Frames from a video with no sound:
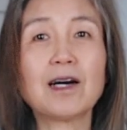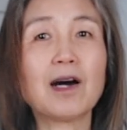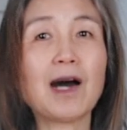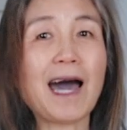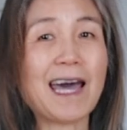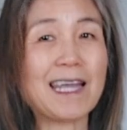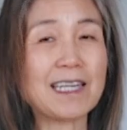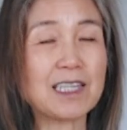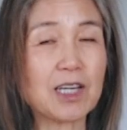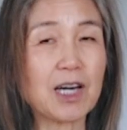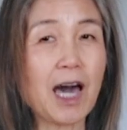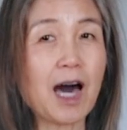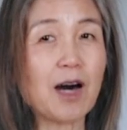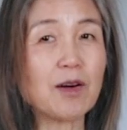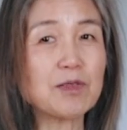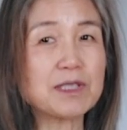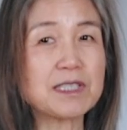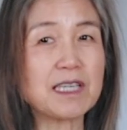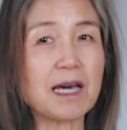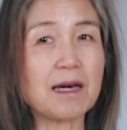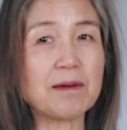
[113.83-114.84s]
and
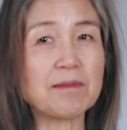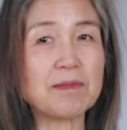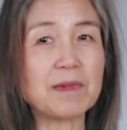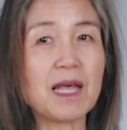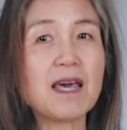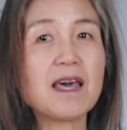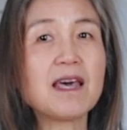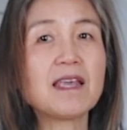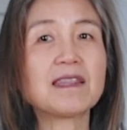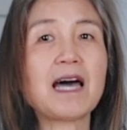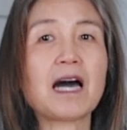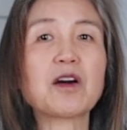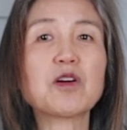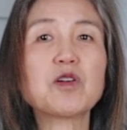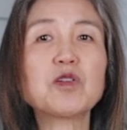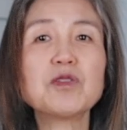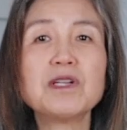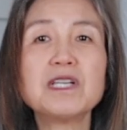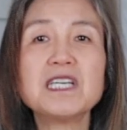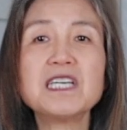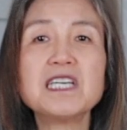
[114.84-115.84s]
calcium that
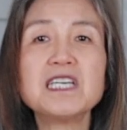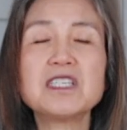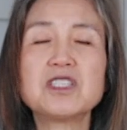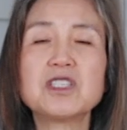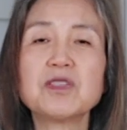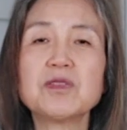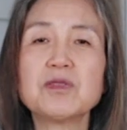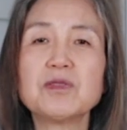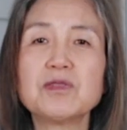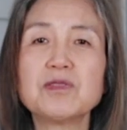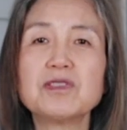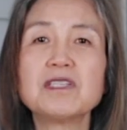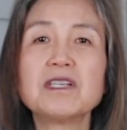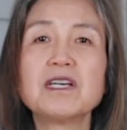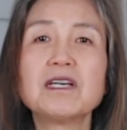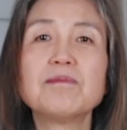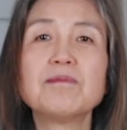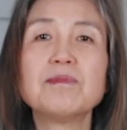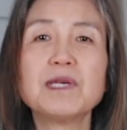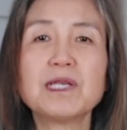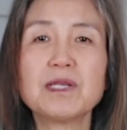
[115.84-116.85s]
could lead to
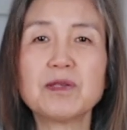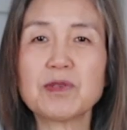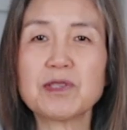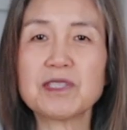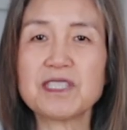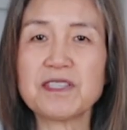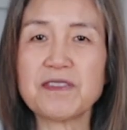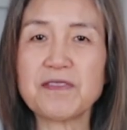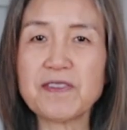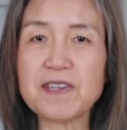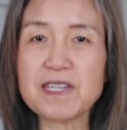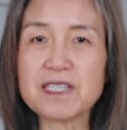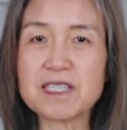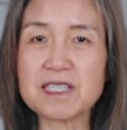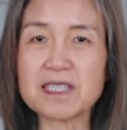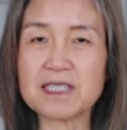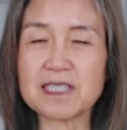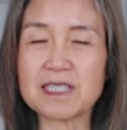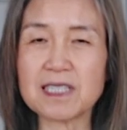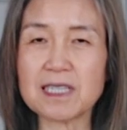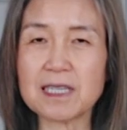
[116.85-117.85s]
mineral
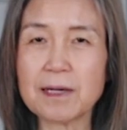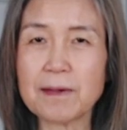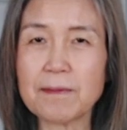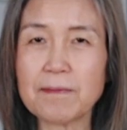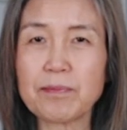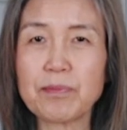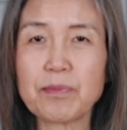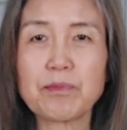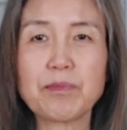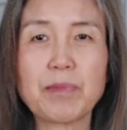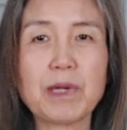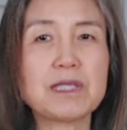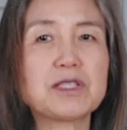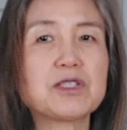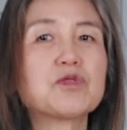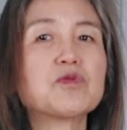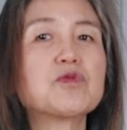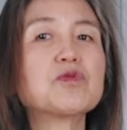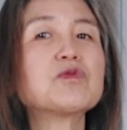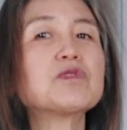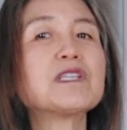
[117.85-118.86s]
deficiency. But
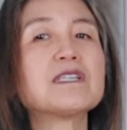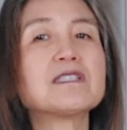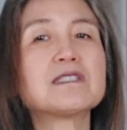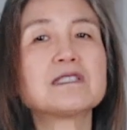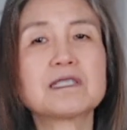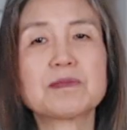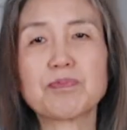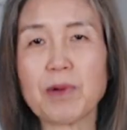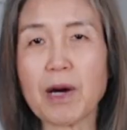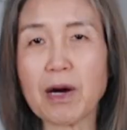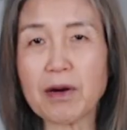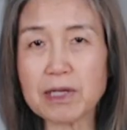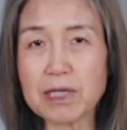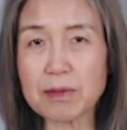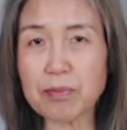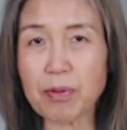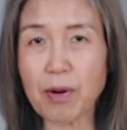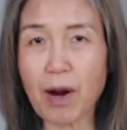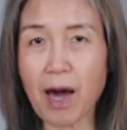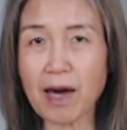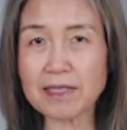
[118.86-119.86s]
through the sprouting
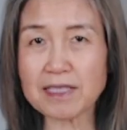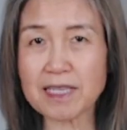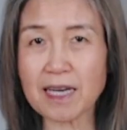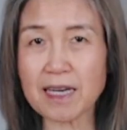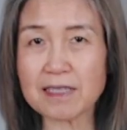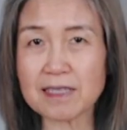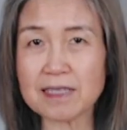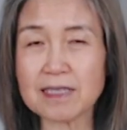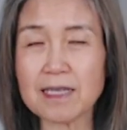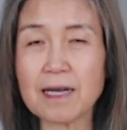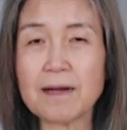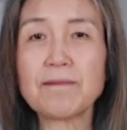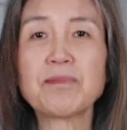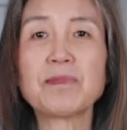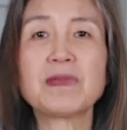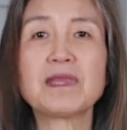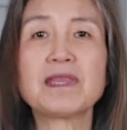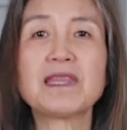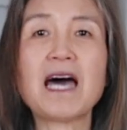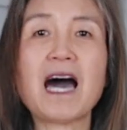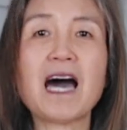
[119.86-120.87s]
process,
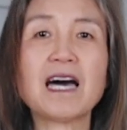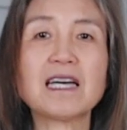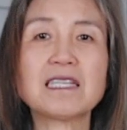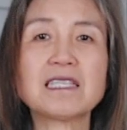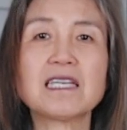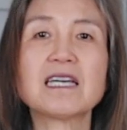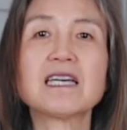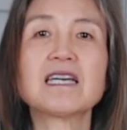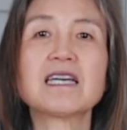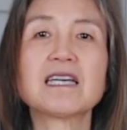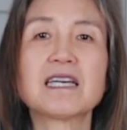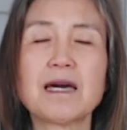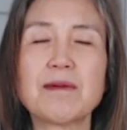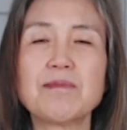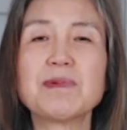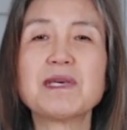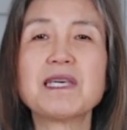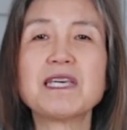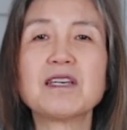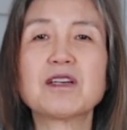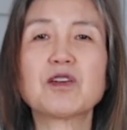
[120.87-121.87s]
that can
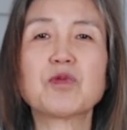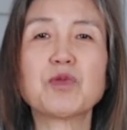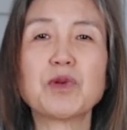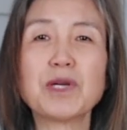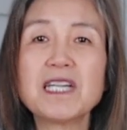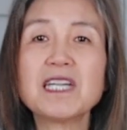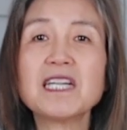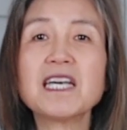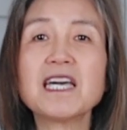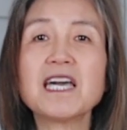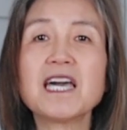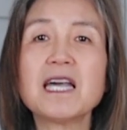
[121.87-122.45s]
be greatly